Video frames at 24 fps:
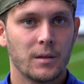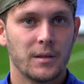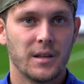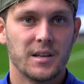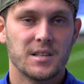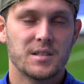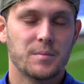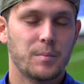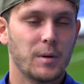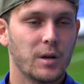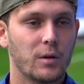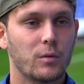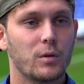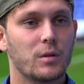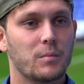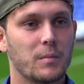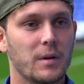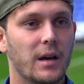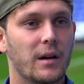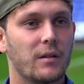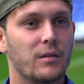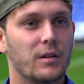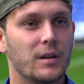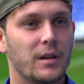they speak with
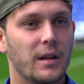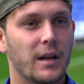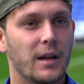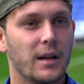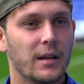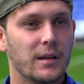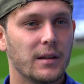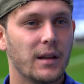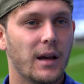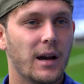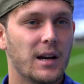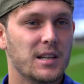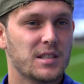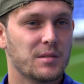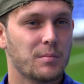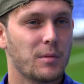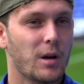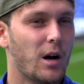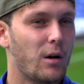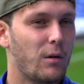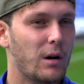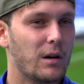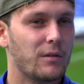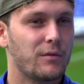me every day. They ask me
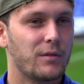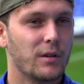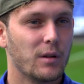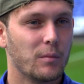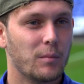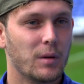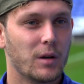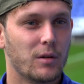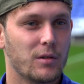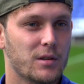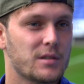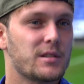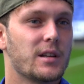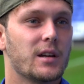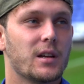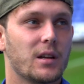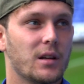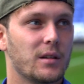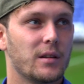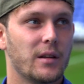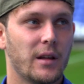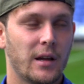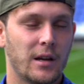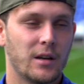how I feel because
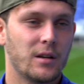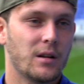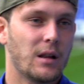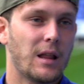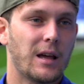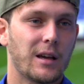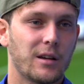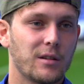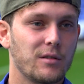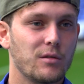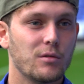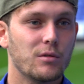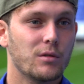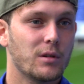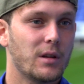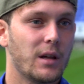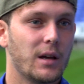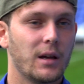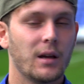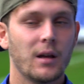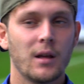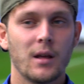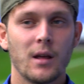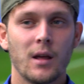they like knew
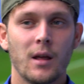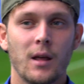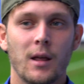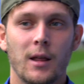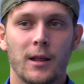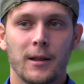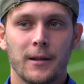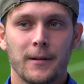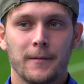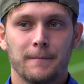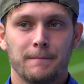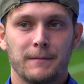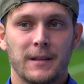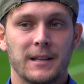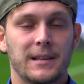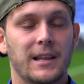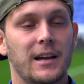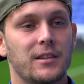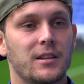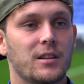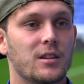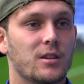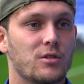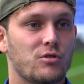that
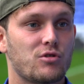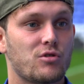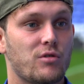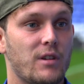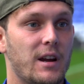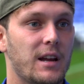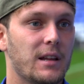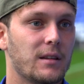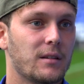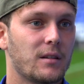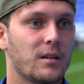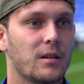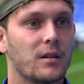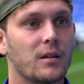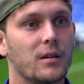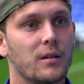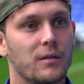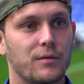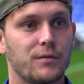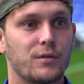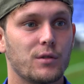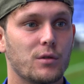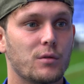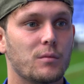I didn't train.
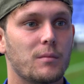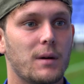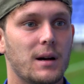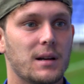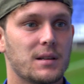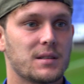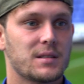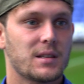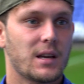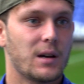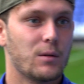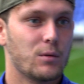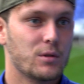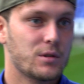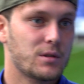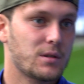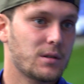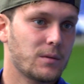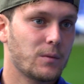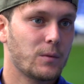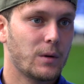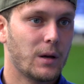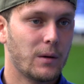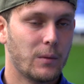Few months I
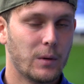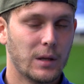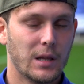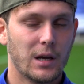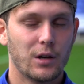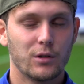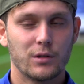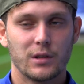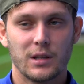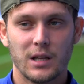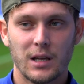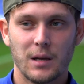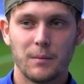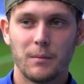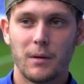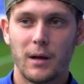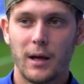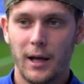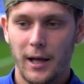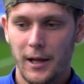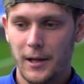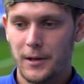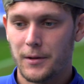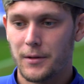was without team,
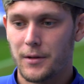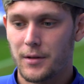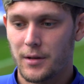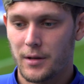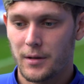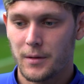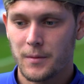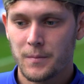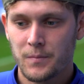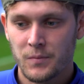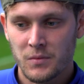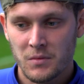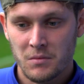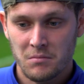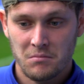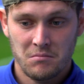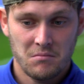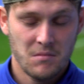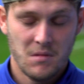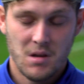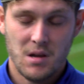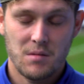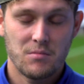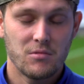and
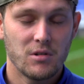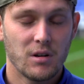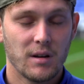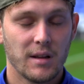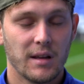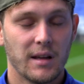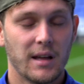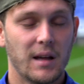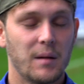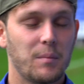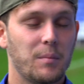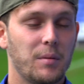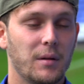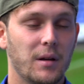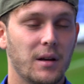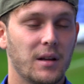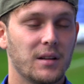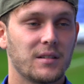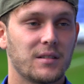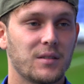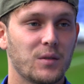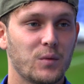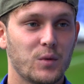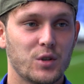I'm really happy, and
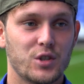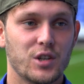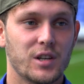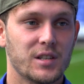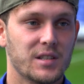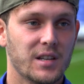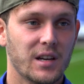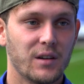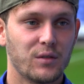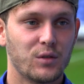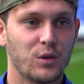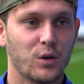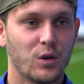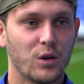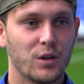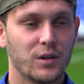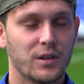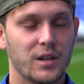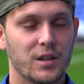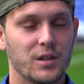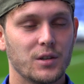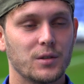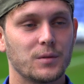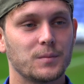we just have to
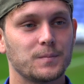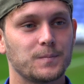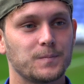continue.